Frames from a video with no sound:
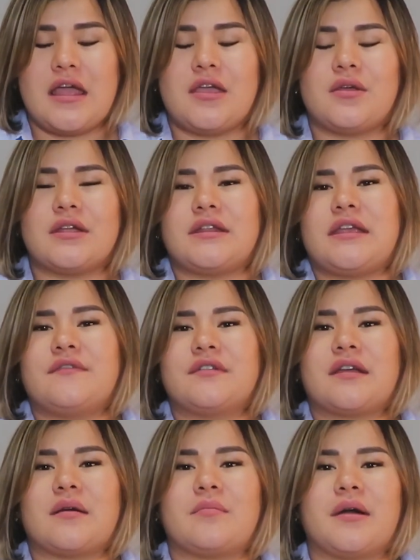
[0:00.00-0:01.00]
You can even
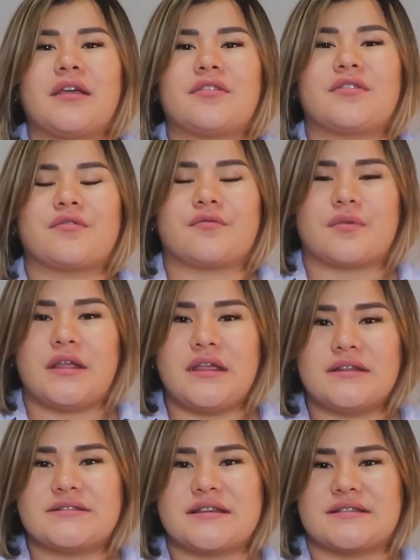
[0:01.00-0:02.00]
combine
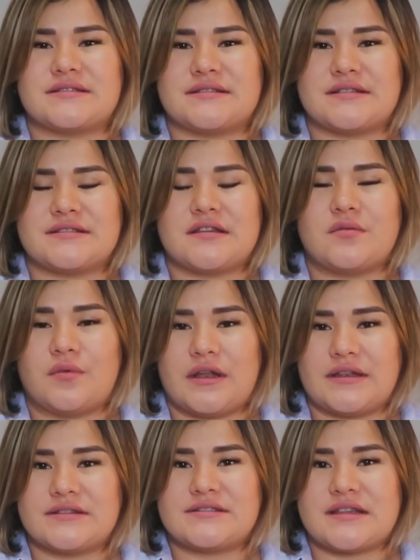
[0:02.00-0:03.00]
3 tenses in
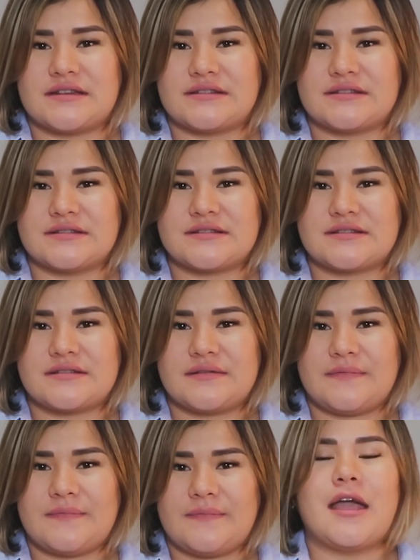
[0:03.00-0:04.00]
one sentence.
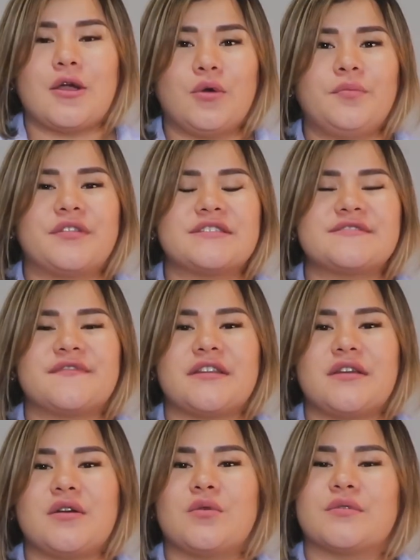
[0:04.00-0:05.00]
I hope this
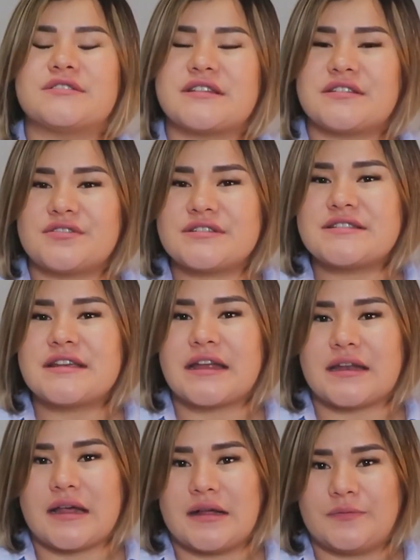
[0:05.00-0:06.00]
video was interesting
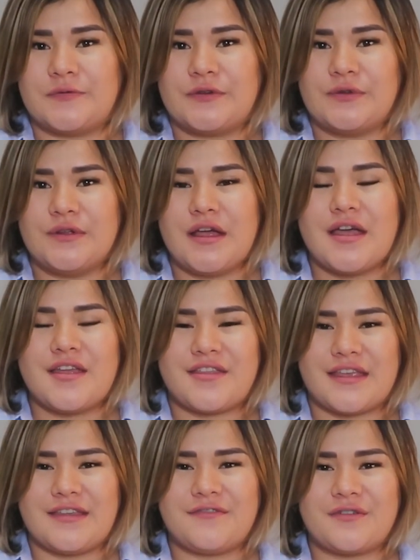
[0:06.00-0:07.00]
and helpful.
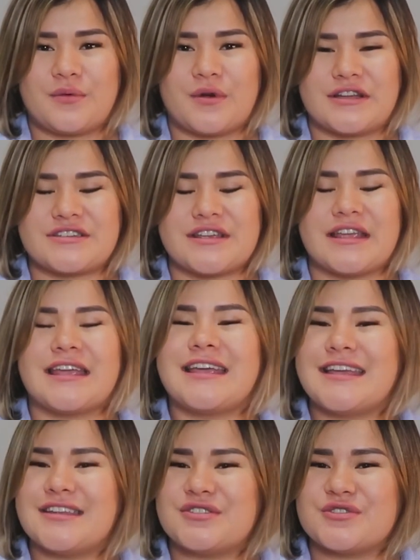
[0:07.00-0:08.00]
Thank you for watching.
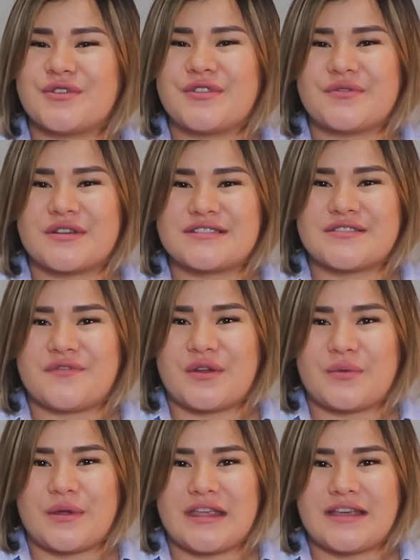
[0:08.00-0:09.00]
Enjoy the rest of
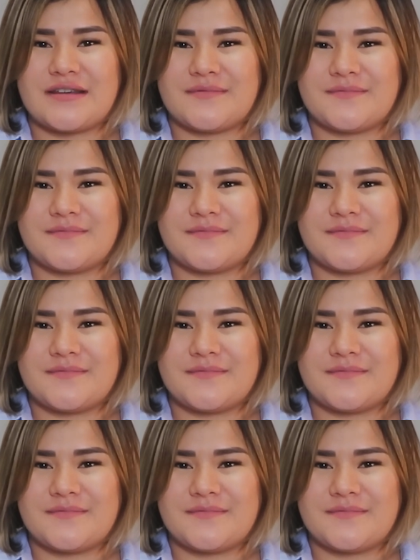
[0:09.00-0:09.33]
your week.